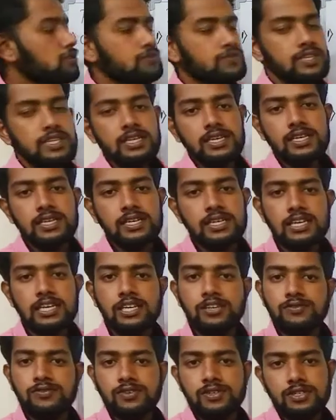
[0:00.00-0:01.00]
of the
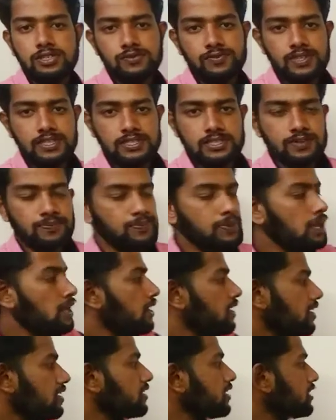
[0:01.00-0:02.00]
inverse function.
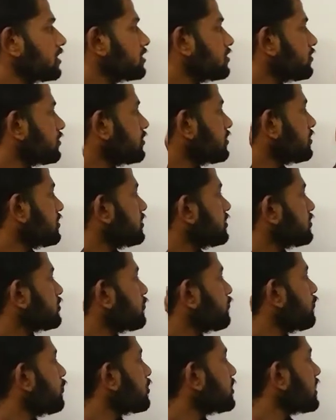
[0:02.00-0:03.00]

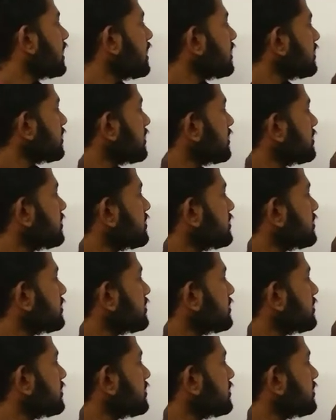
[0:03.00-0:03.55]
For that,